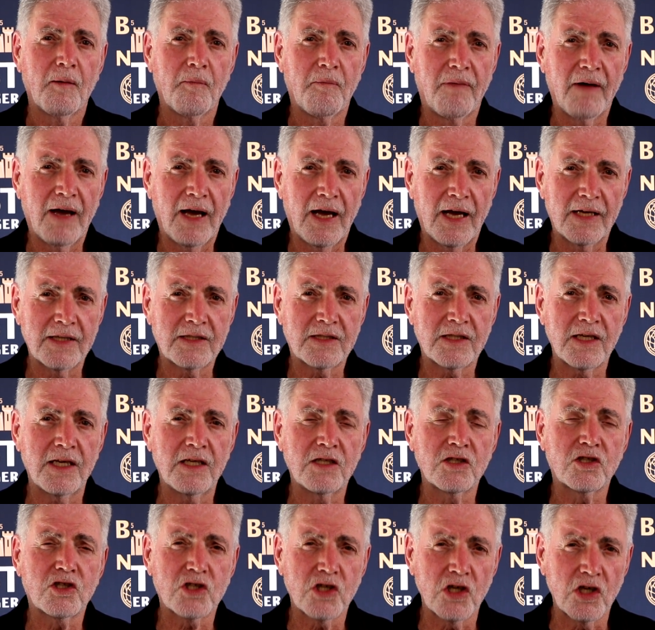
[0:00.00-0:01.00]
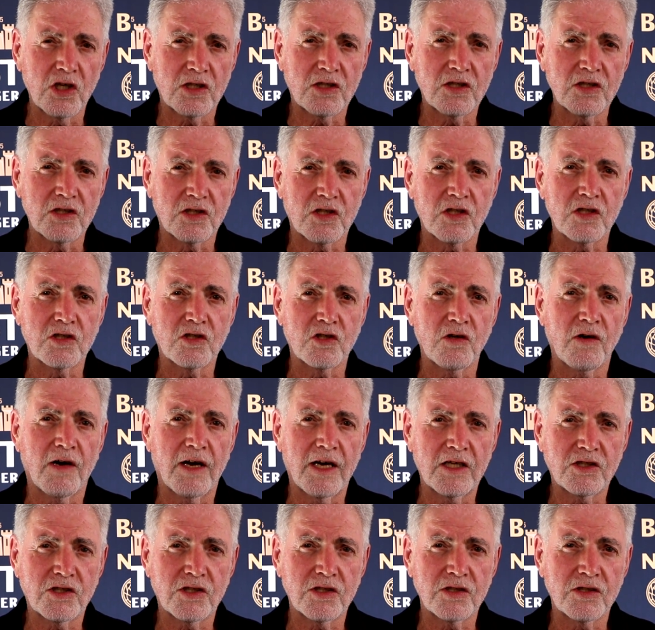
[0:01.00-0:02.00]
but in certain
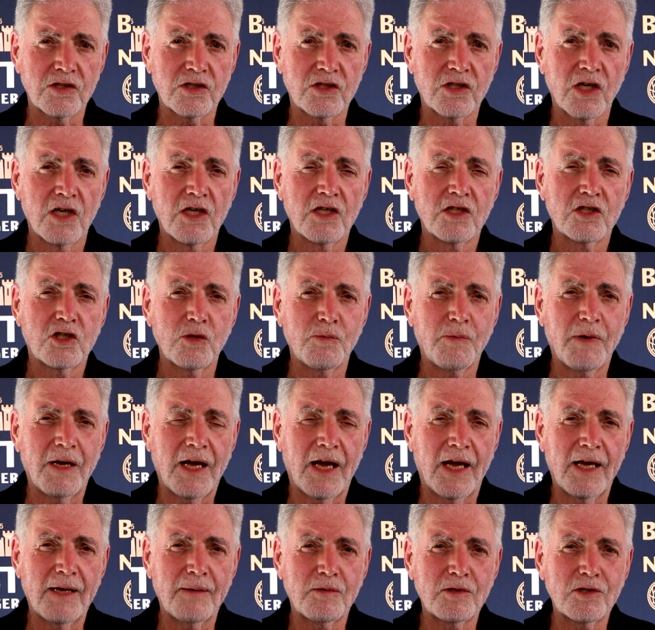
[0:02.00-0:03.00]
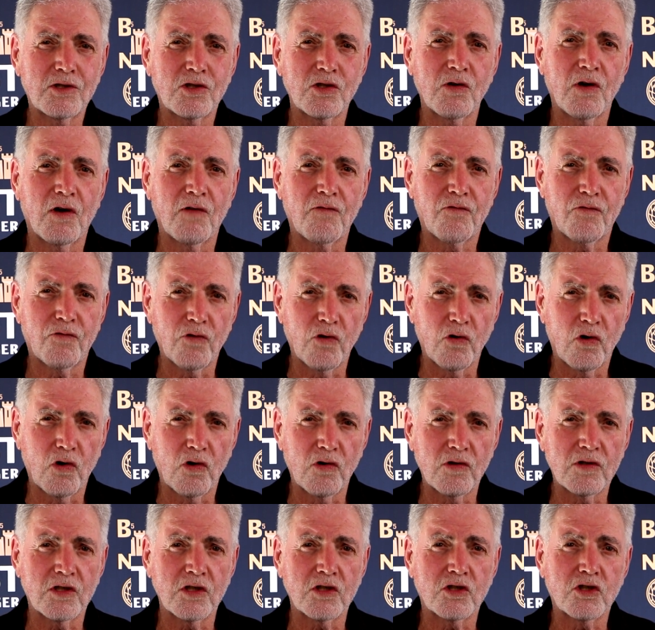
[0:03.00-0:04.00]
situations to be able to
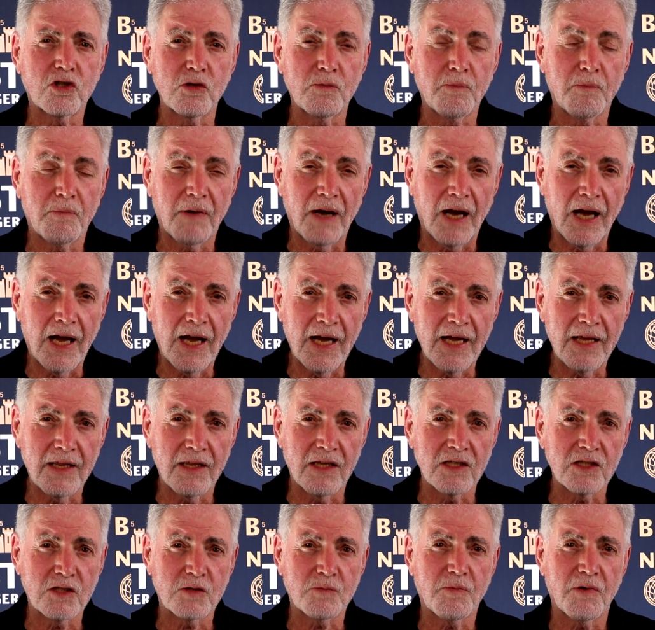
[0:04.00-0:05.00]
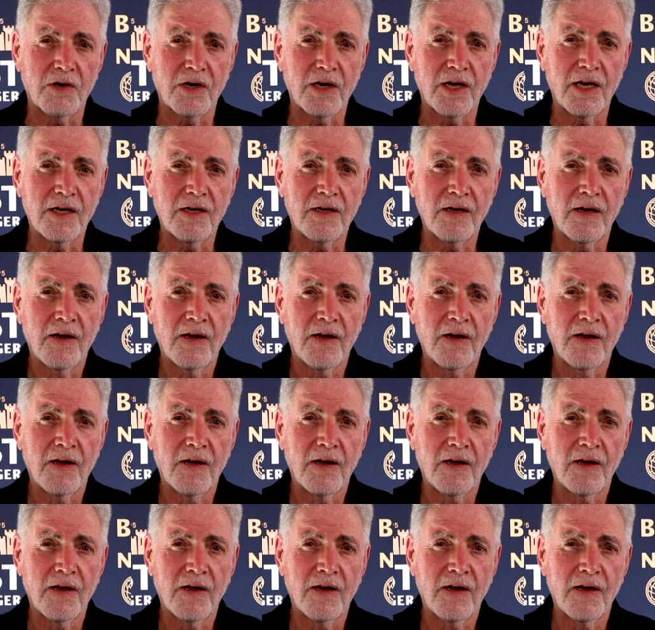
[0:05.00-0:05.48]
afford to buy this bread